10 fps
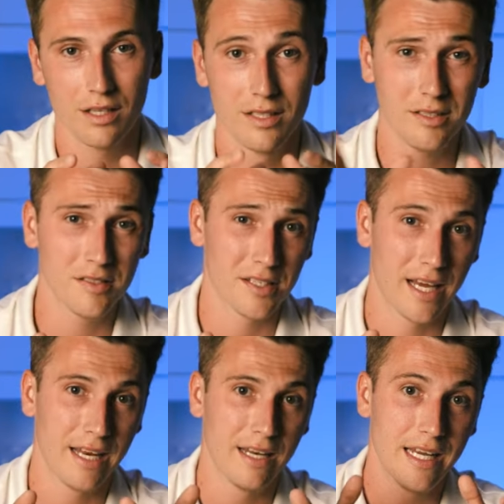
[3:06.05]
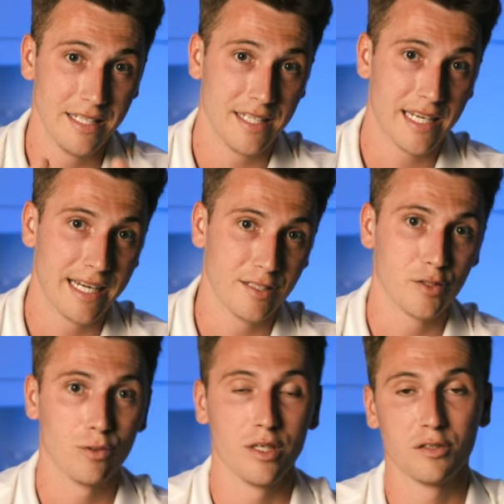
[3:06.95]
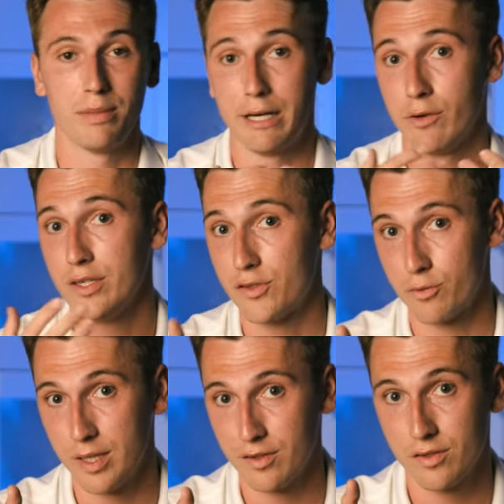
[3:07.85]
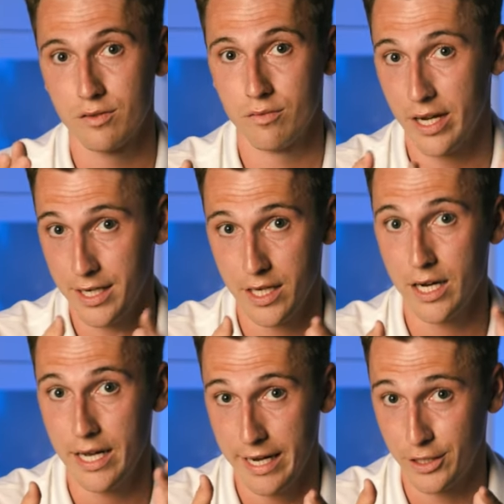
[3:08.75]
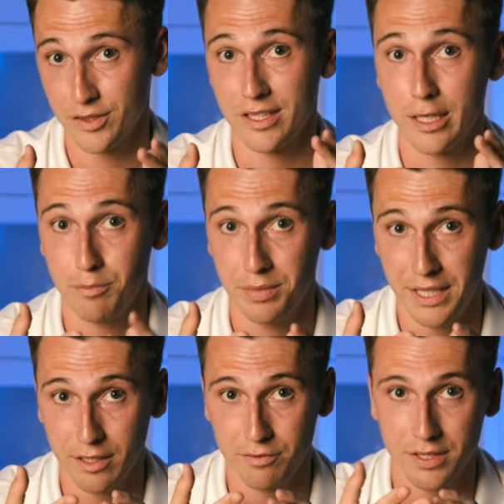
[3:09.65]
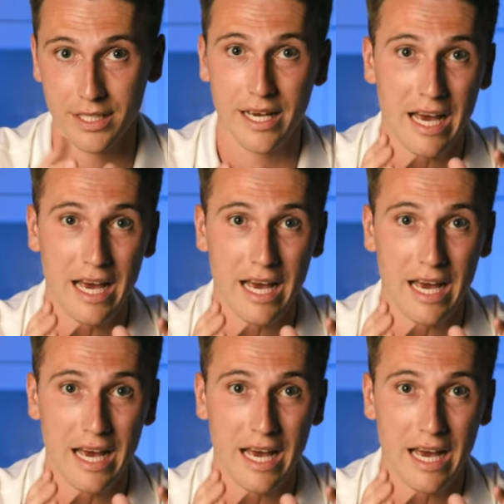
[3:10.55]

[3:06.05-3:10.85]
This is again indicated to us by our instruments, A D I, H S I, P F D.